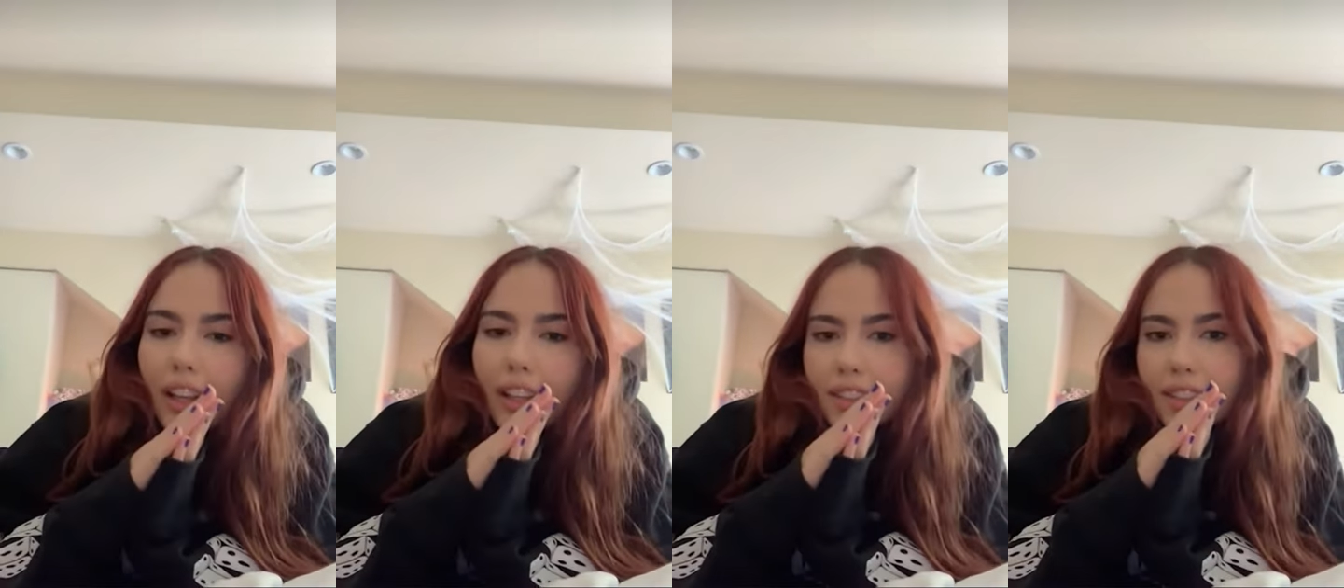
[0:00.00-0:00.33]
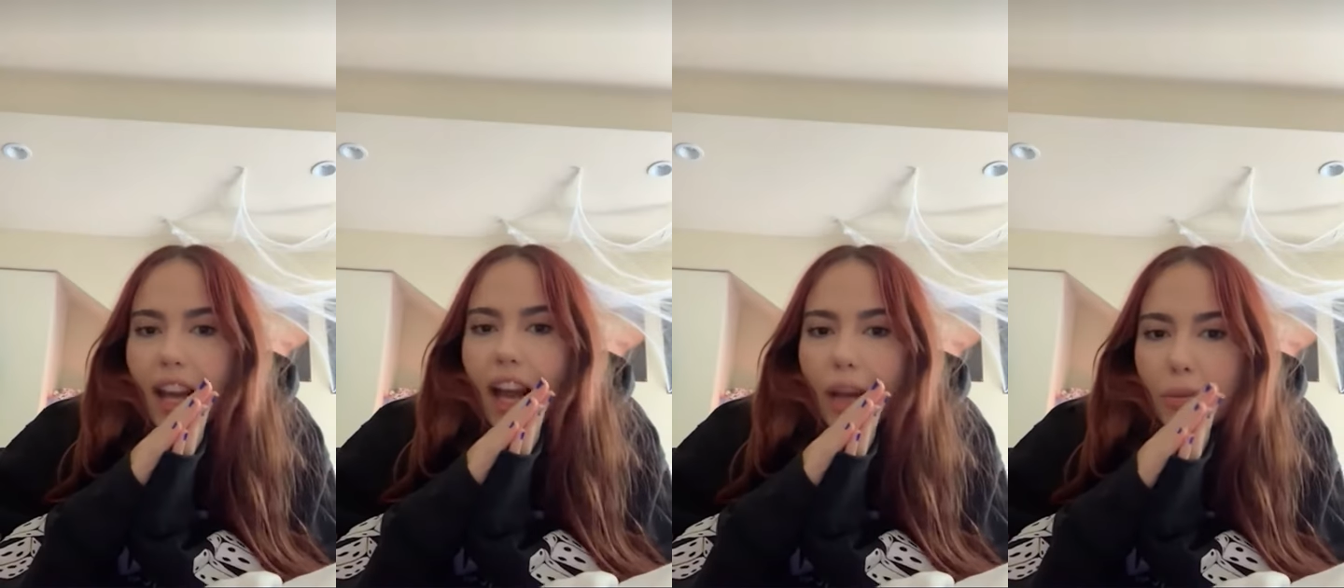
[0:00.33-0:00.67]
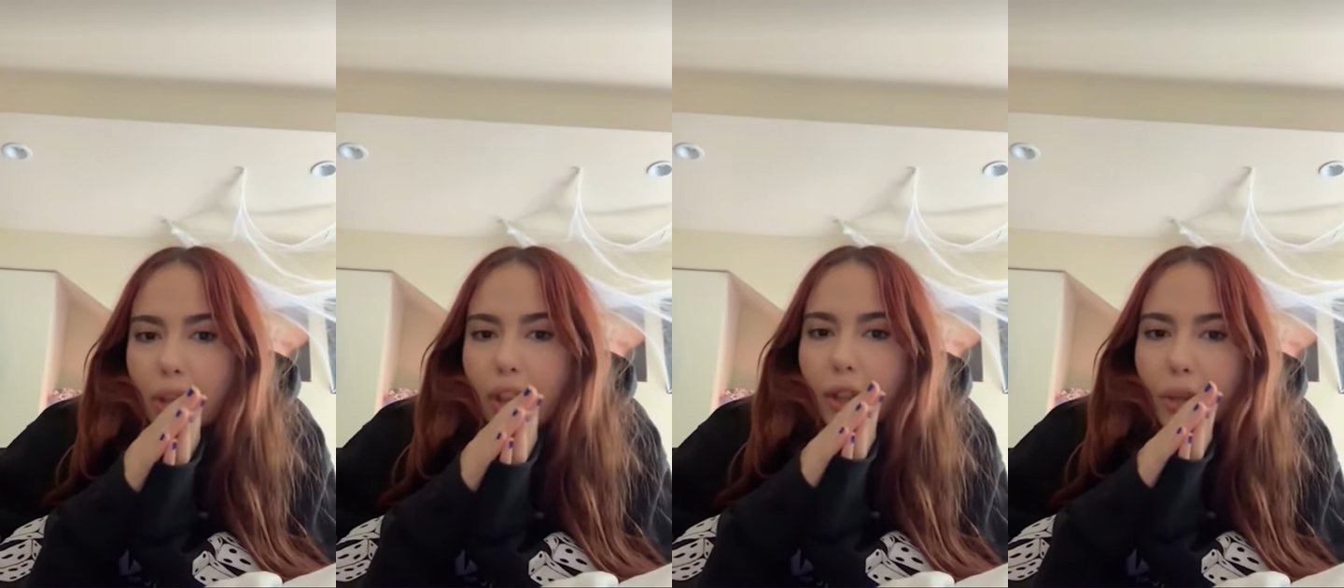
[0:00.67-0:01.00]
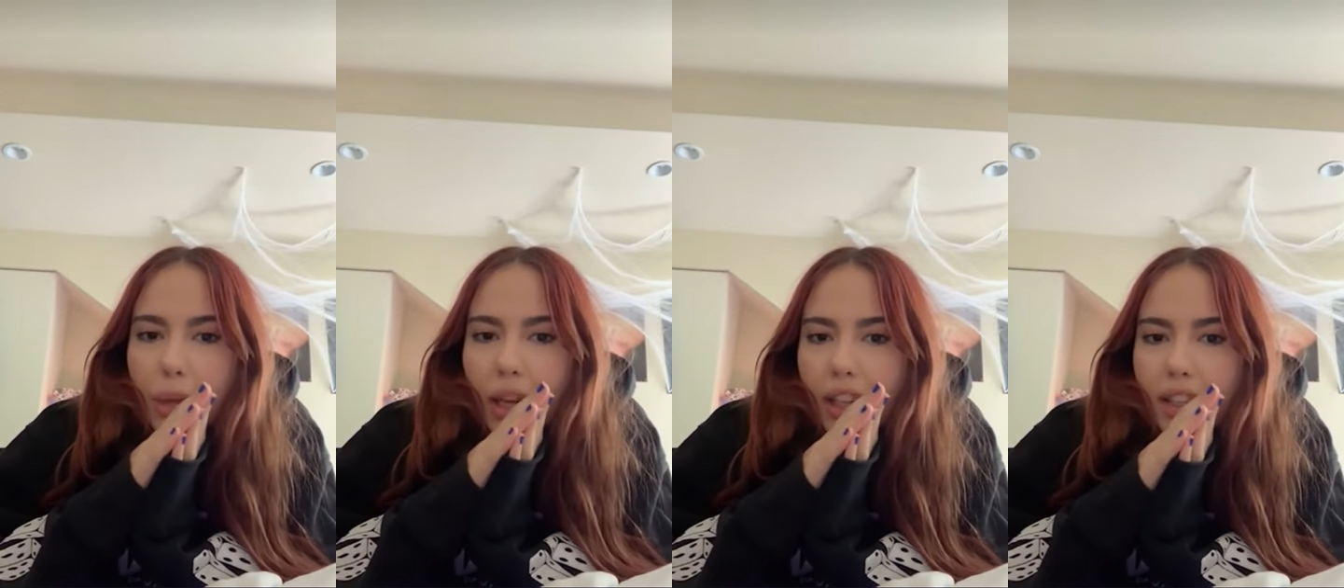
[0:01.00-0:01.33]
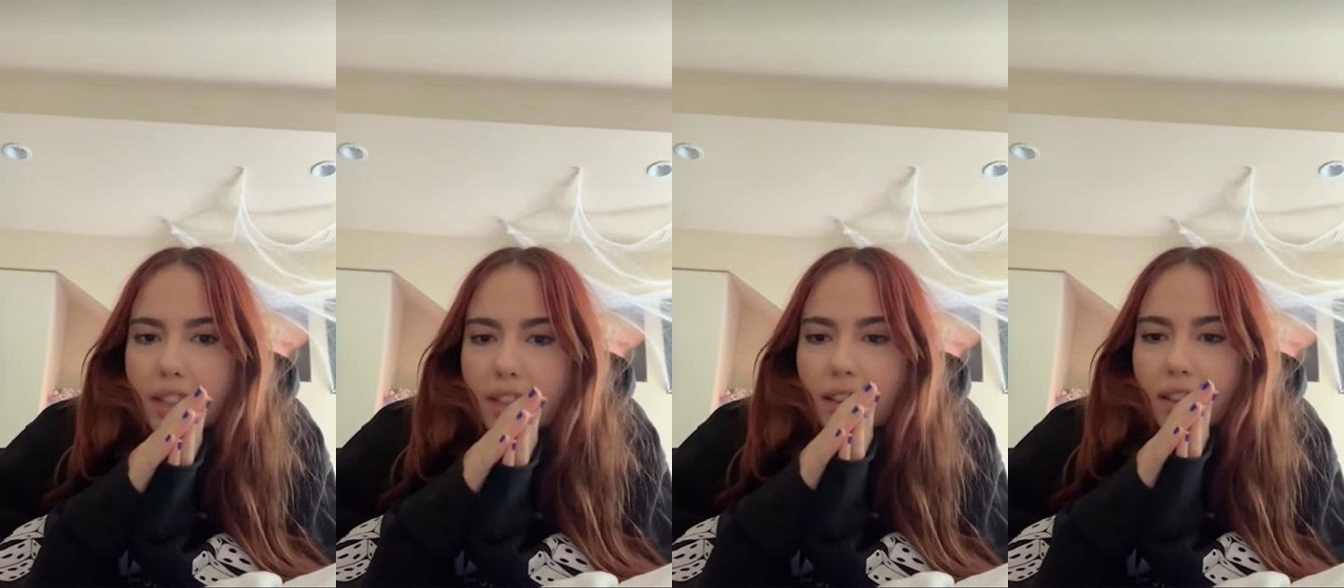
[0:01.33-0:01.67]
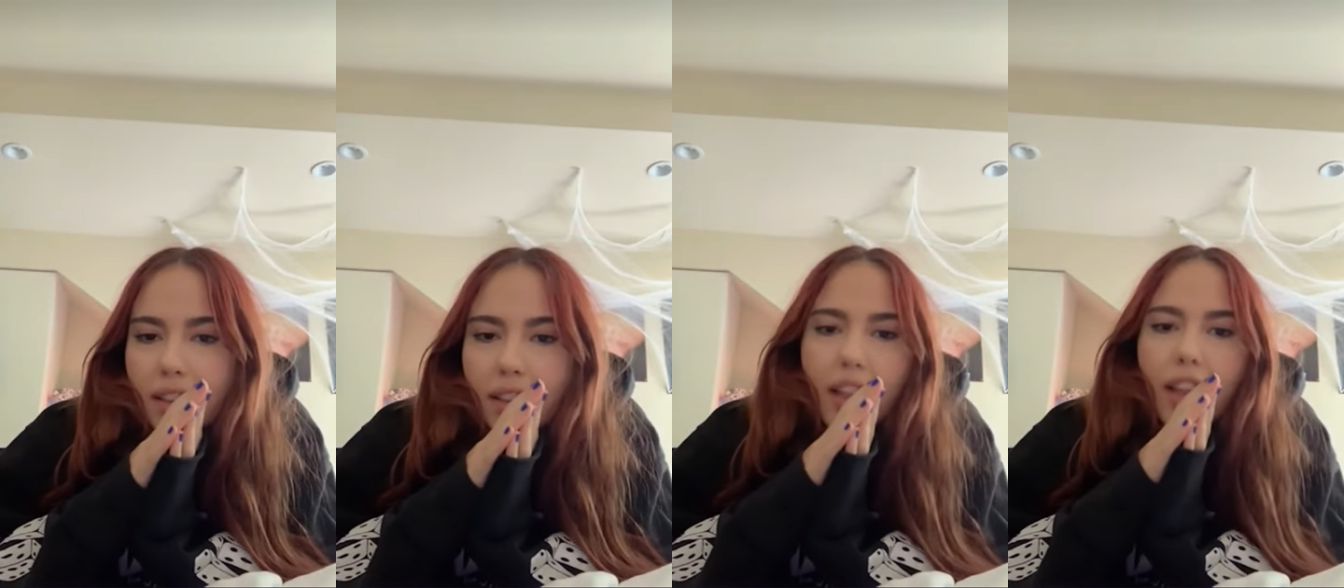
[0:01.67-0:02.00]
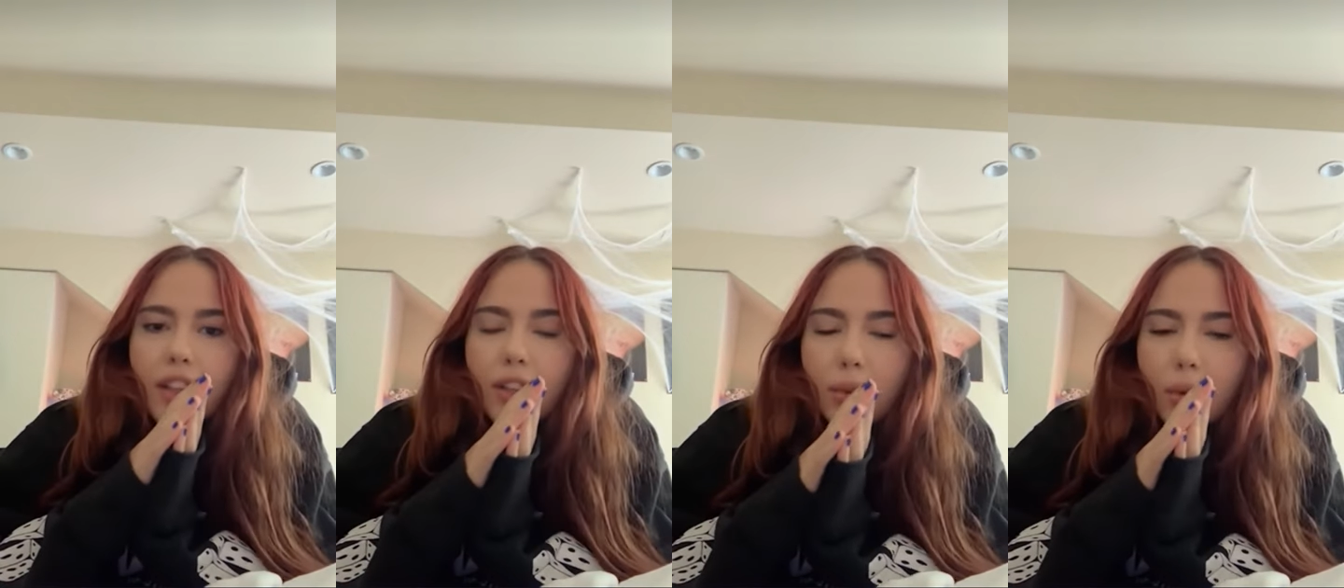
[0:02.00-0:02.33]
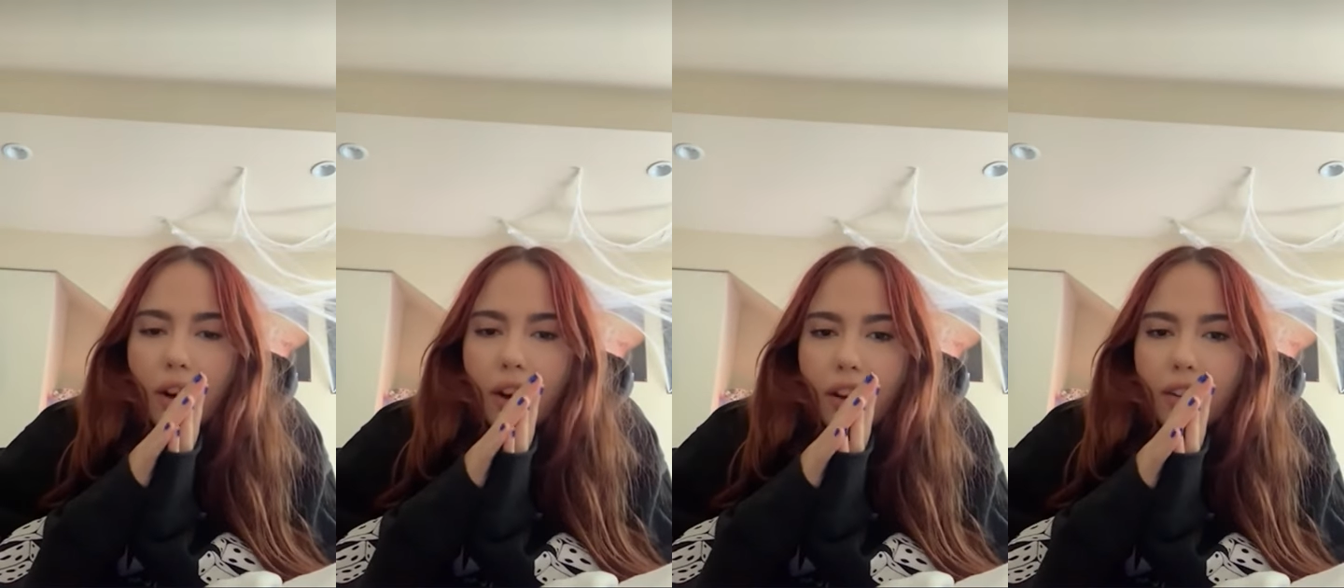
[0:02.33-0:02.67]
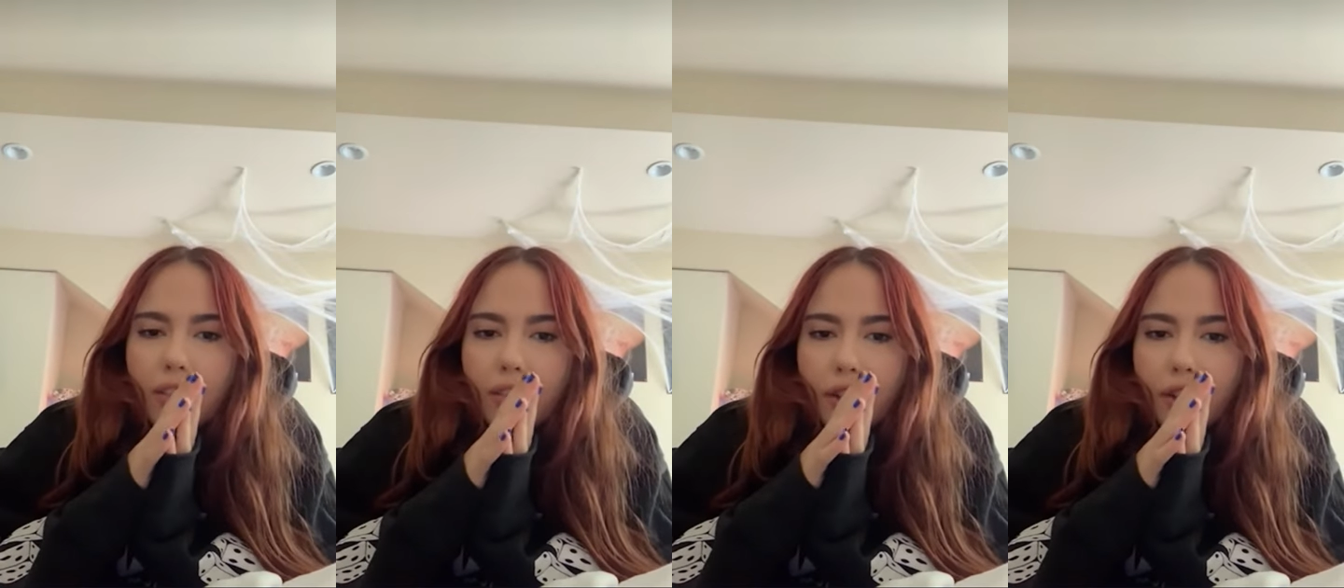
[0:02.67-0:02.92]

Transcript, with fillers: It's I blow your mind. You are